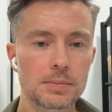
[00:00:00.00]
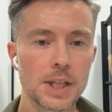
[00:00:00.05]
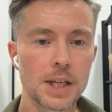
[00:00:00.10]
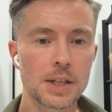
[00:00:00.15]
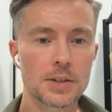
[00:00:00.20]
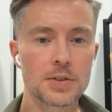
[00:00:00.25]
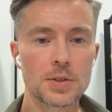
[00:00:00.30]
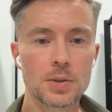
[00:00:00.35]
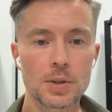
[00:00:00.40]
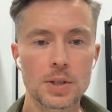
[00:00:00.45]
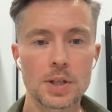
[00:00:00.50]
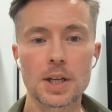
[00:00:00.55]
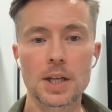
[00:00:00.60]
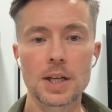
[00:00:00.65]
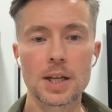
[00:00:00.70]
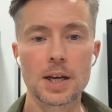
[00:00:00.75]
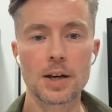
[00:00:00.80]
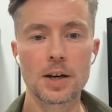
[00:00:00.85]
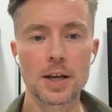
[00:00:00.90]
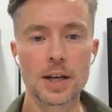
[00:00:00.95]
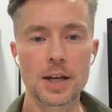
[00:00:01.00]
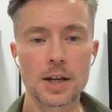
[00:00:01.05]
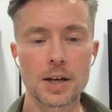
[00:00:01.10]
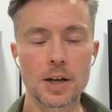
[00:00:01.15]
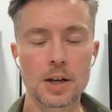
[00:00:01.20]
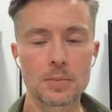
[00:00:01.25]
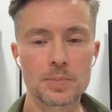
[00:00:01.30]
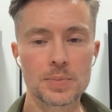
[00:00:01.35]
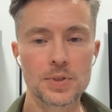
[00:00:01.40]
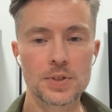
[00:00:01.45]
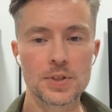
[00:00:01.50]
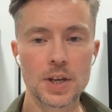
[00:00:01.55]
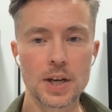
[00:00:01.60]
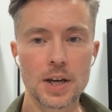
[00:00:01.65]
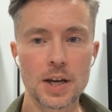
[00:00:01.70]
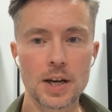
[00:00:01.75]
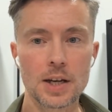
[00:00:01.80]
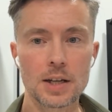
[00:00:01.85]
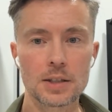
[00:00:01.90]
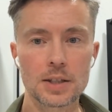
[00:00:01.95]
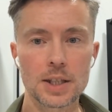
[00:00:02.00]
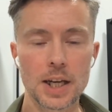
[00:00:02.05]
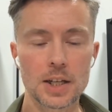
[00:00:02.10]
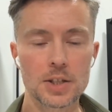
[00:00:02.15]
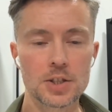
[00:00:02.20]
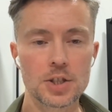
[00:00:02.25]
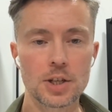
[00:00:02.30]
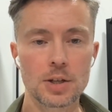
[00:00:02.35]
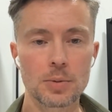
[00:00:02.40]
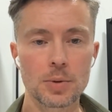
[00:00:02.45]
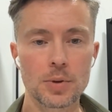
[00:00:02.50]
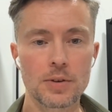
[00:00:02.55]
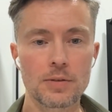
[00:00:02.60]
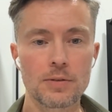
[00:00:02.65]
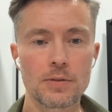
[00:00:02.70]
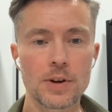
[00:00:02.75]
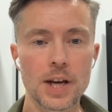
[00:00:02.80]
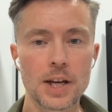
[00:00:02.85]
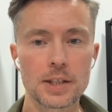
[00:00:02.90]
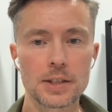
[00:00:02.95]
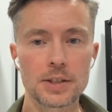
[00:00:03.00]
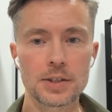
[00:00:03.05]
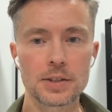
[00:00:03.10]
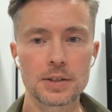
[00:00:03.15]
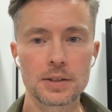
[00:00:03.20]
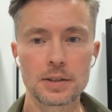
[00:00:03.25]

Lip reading: so it helps, share it with a friend.